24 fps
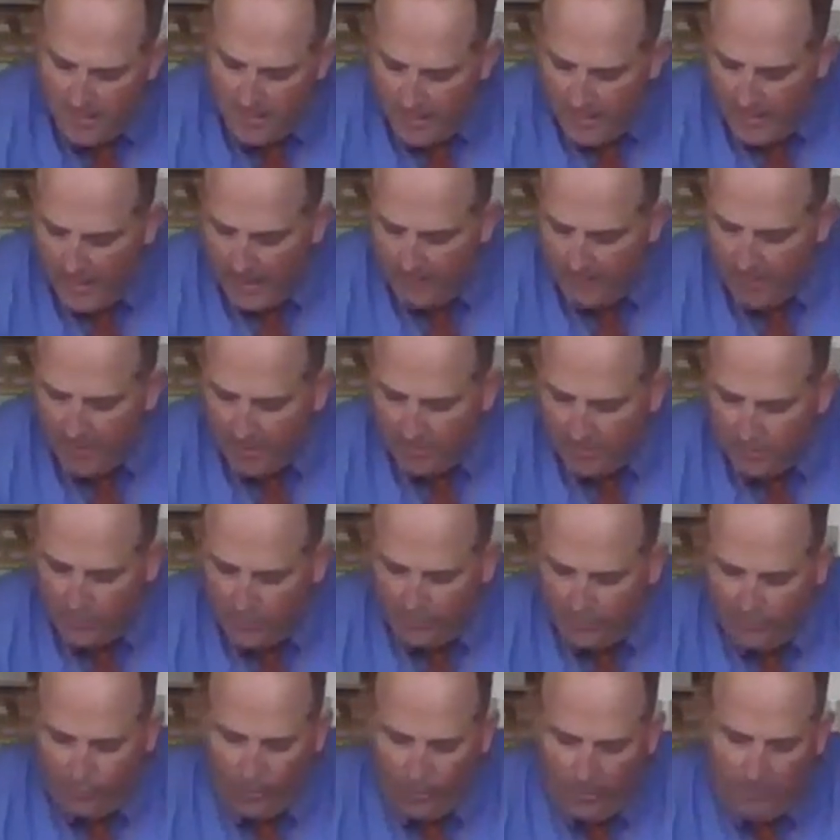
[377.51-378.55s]
and I'm going to
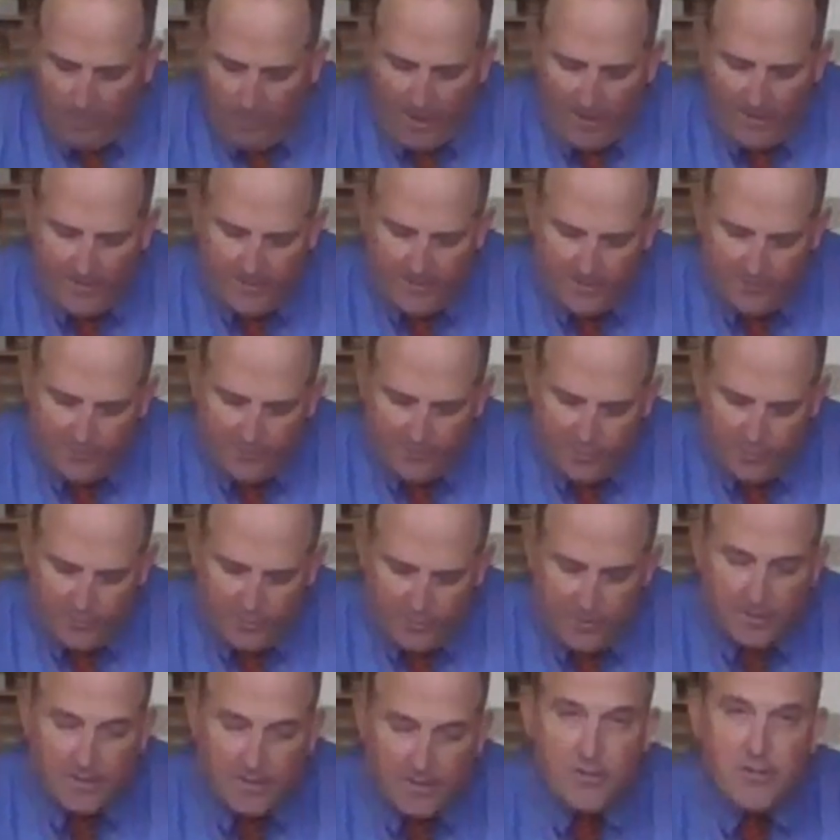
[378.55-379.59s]
look for a positive
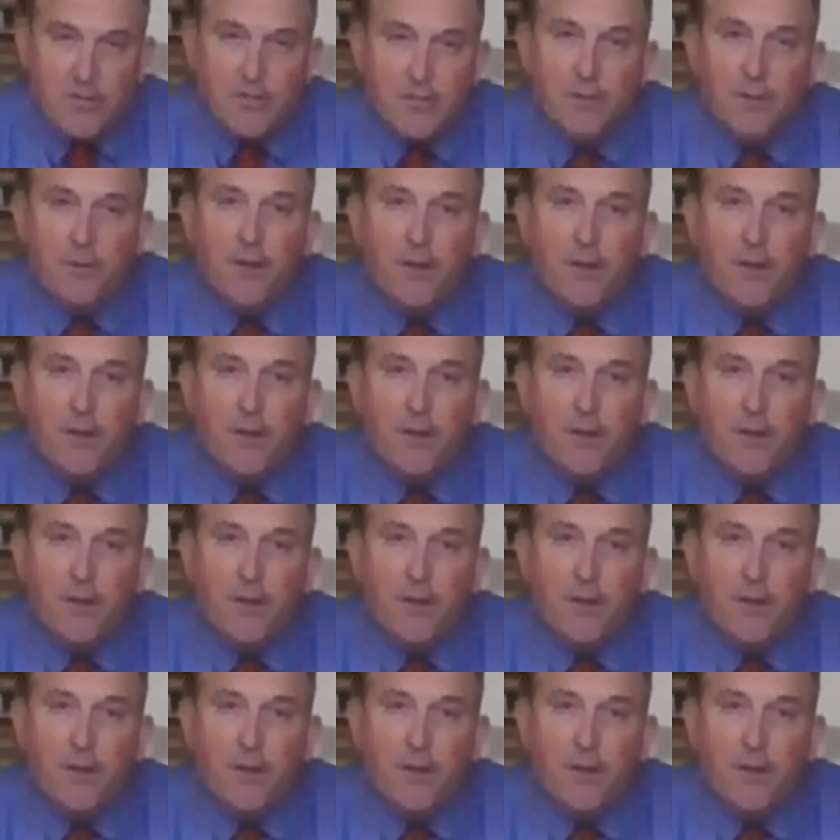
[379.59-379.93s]
voltage.